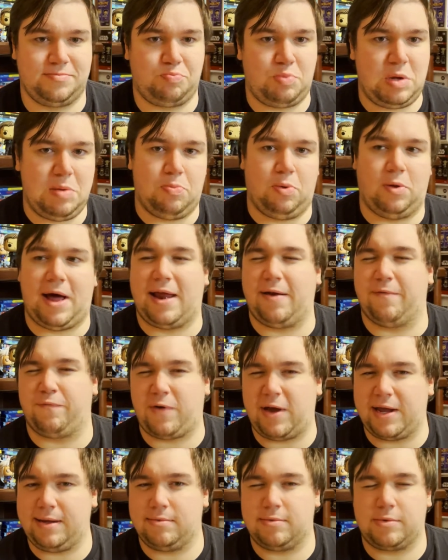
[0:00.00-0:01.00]
people how to
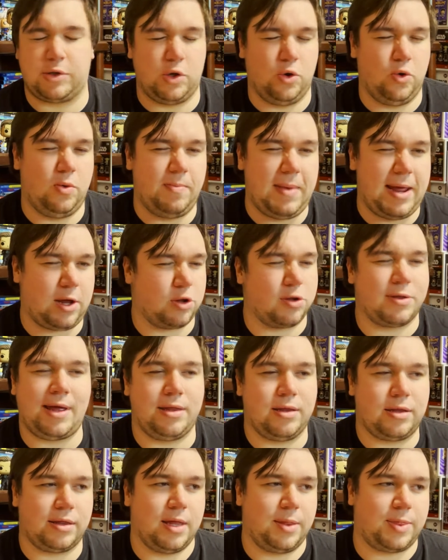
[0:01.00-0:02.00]
fight, so it makes
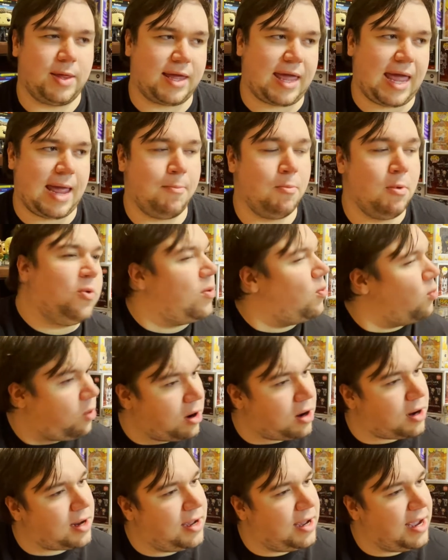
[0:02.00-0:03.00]
sense that the game would
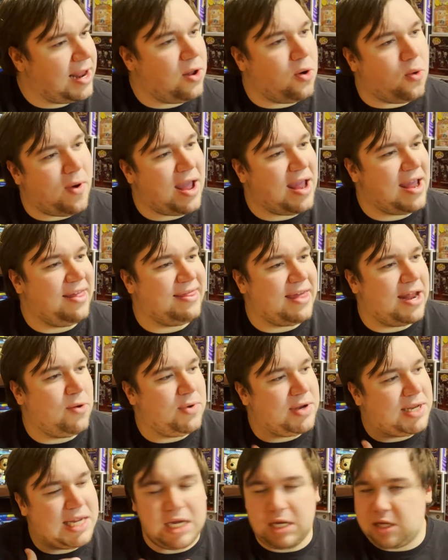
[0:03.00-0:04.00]
work in a way that it
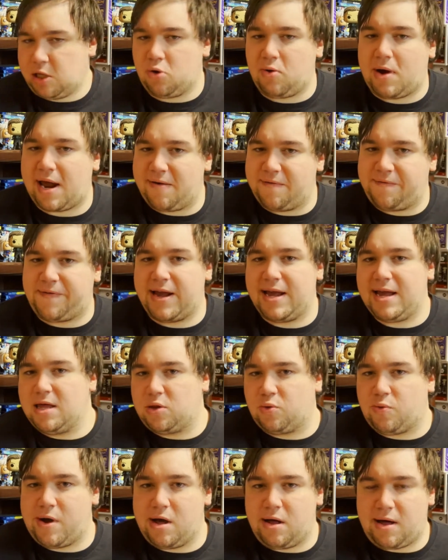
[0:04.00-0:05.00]
would teach you how to fight as
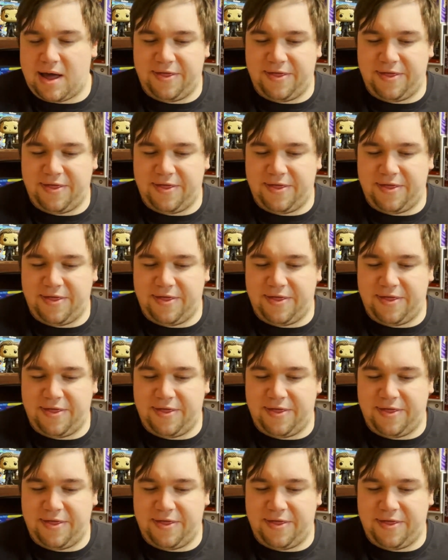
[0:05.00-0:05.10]
well.